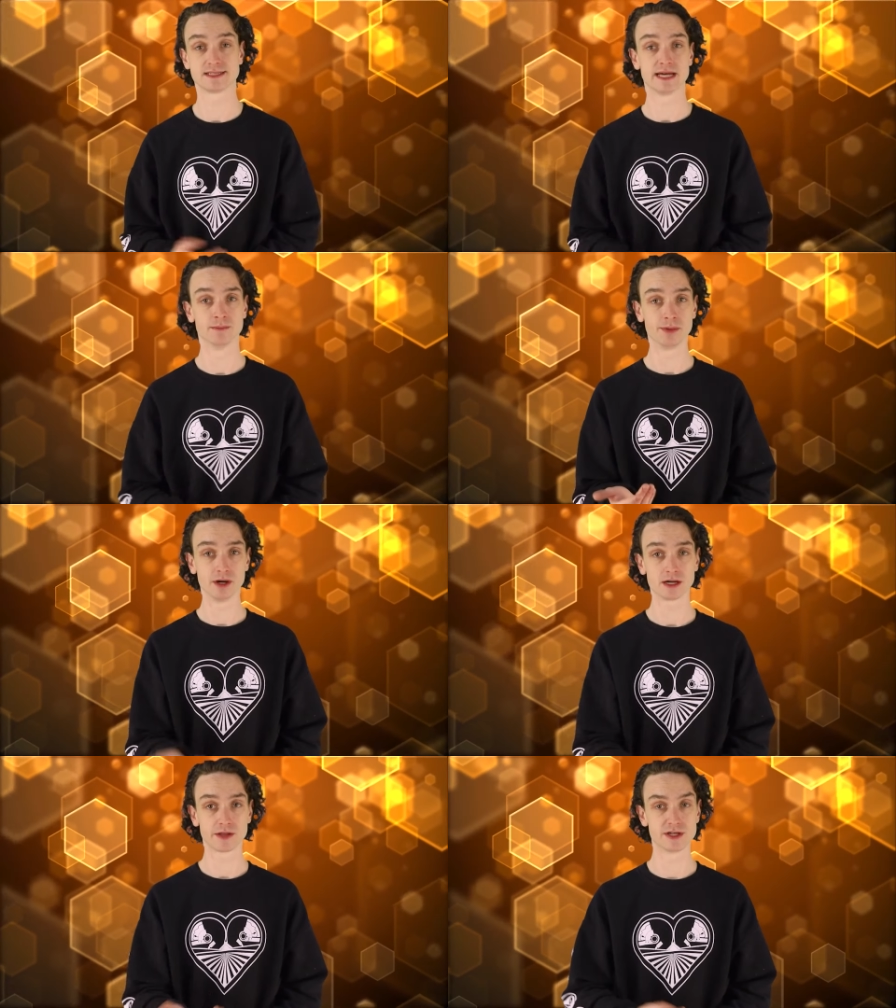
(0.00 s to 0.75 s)
said
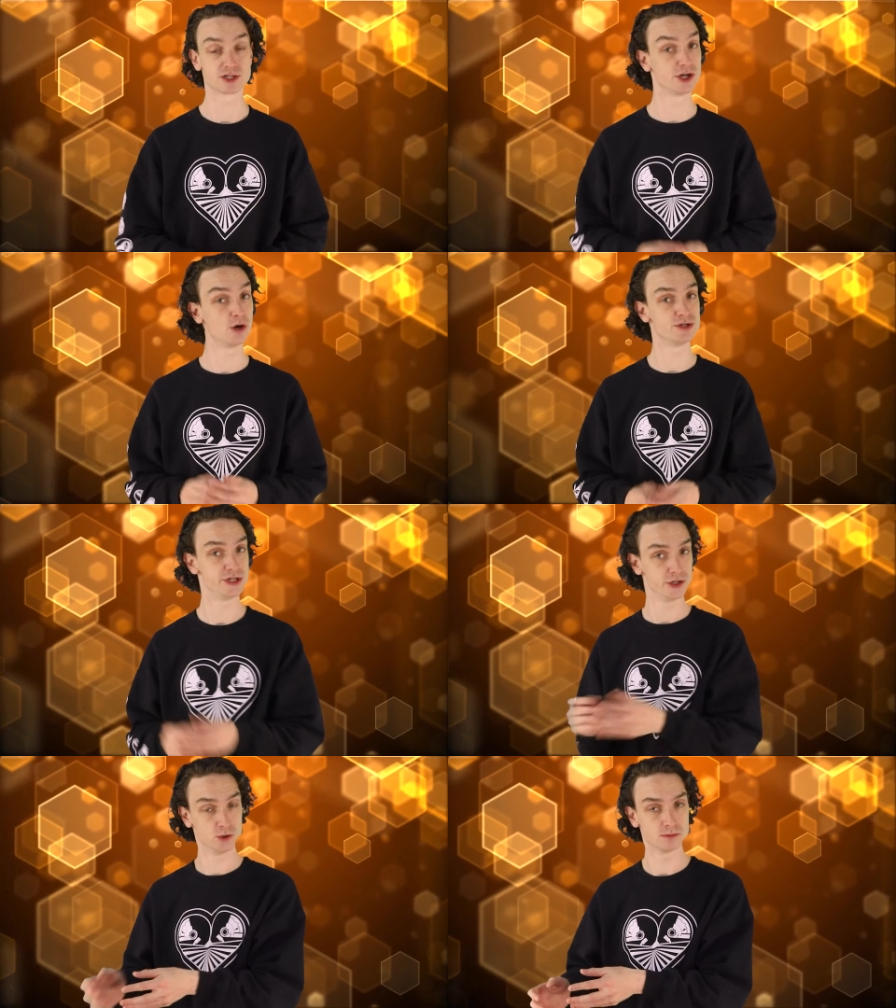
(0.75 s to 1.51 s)
book, this
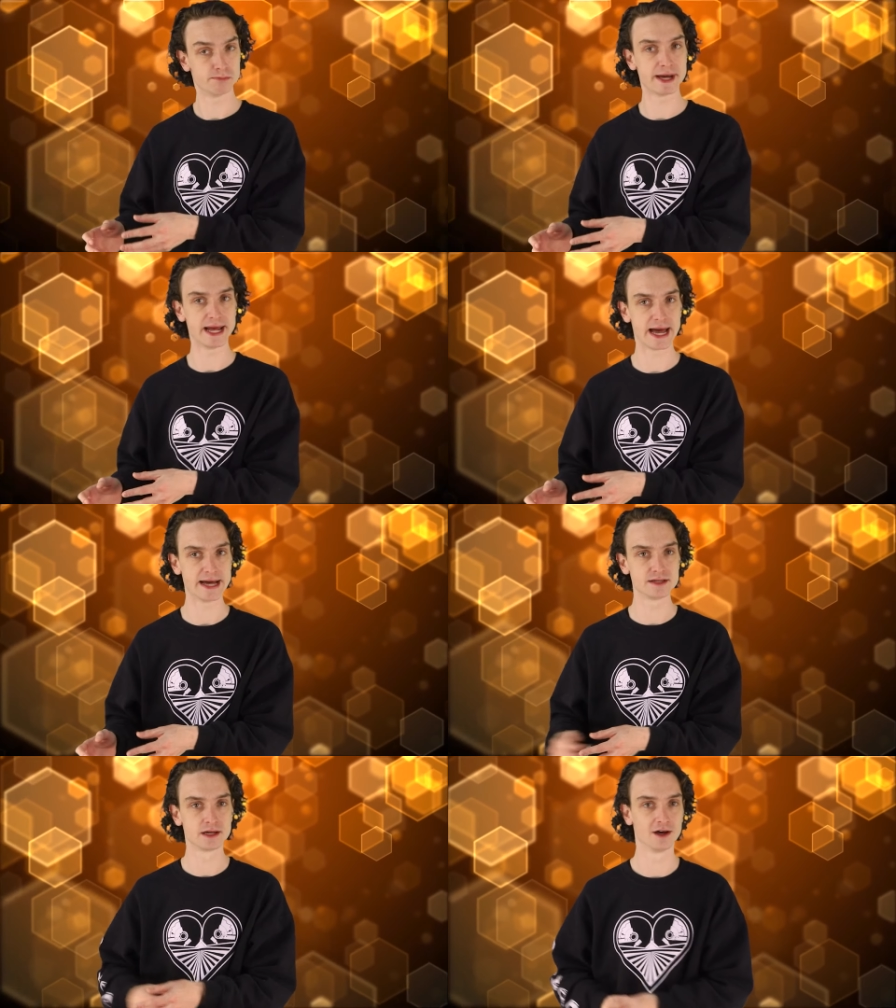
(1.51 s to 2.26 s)
go-to, might I
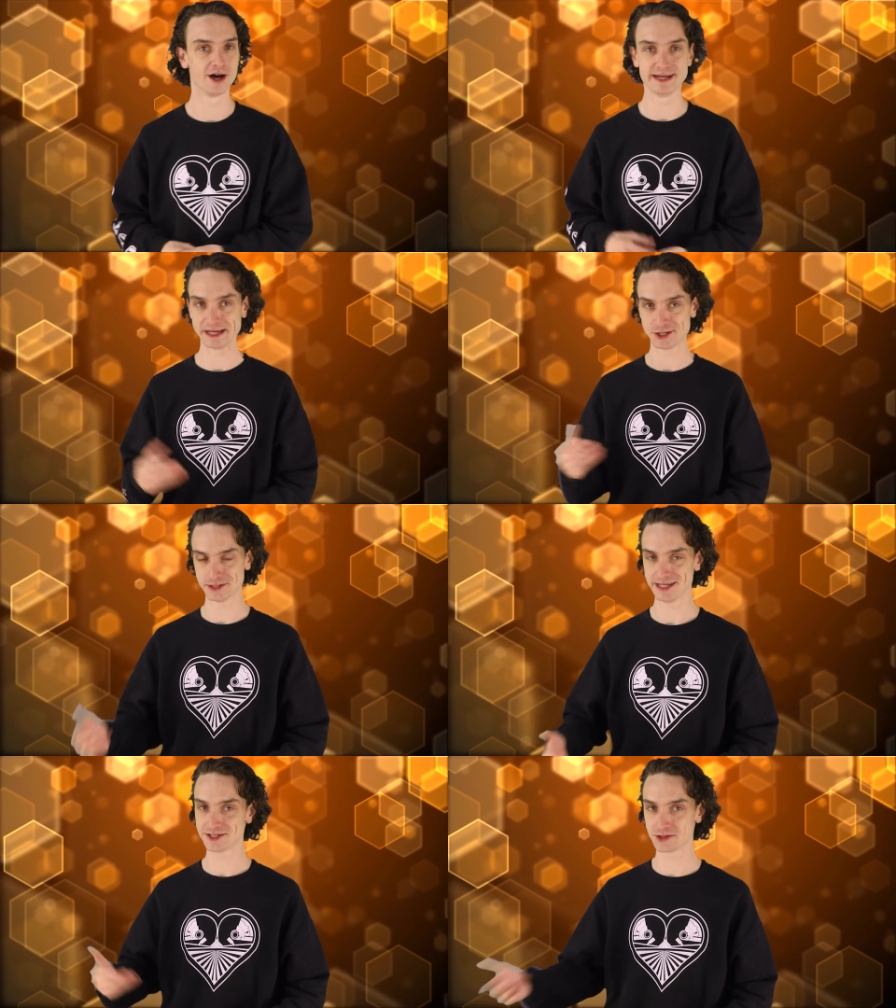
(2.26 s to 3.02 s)
add, on
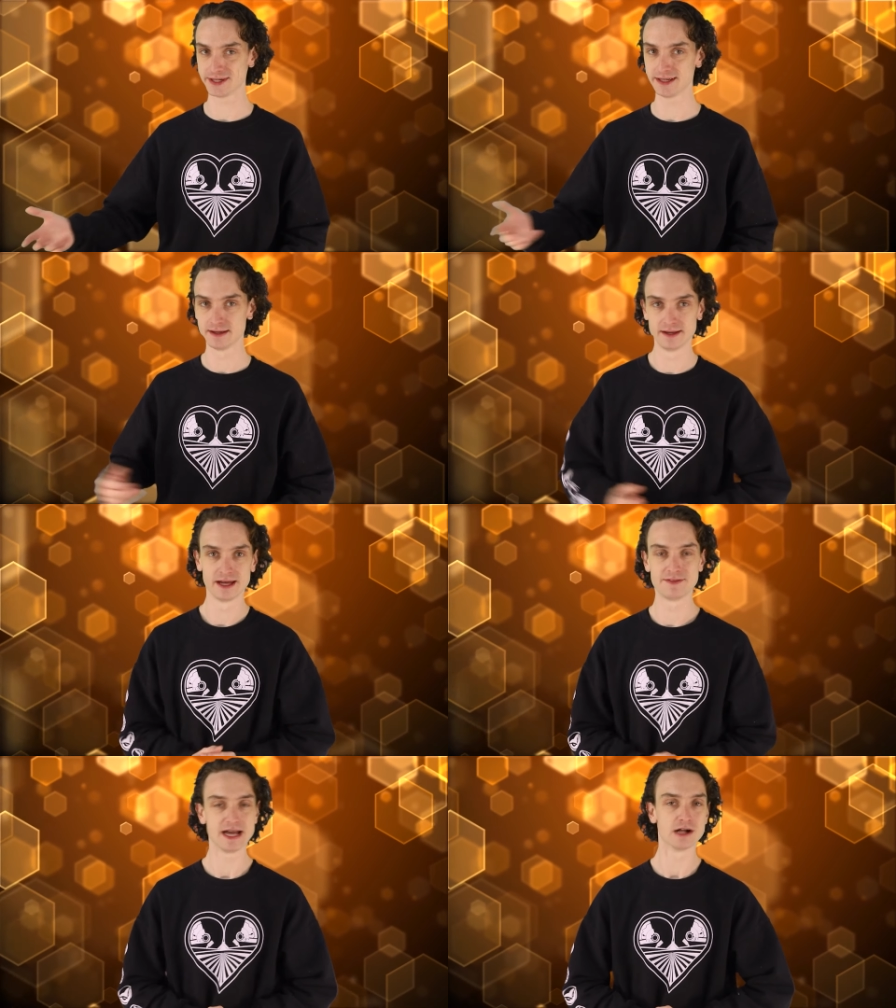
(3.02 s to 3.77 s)
ancient history, the